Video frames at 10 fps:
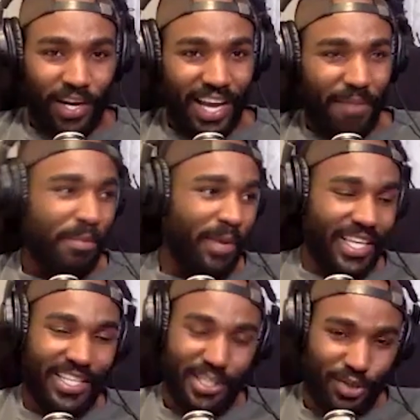funny. I've been
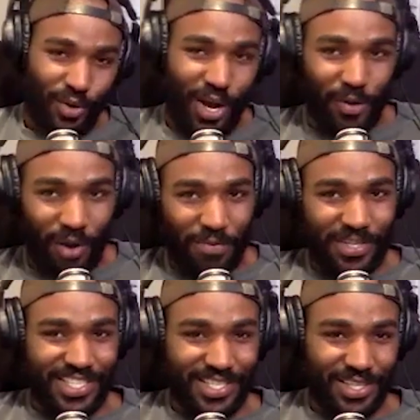making these Toronto
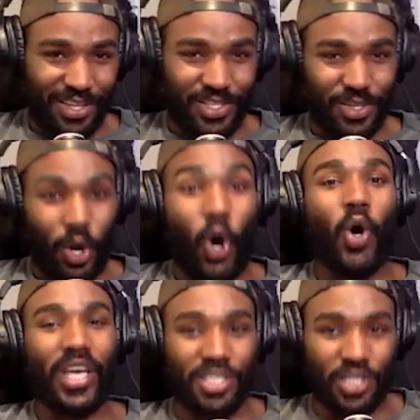references. That's oh,
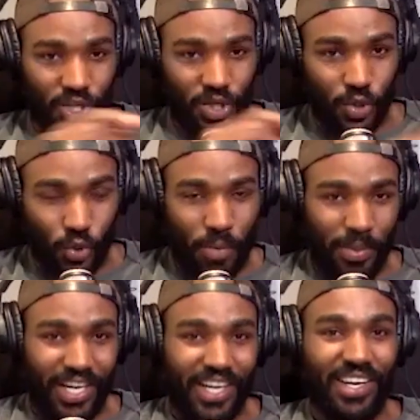okay, so you grew up
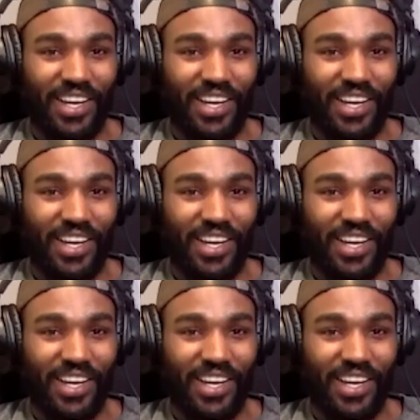here.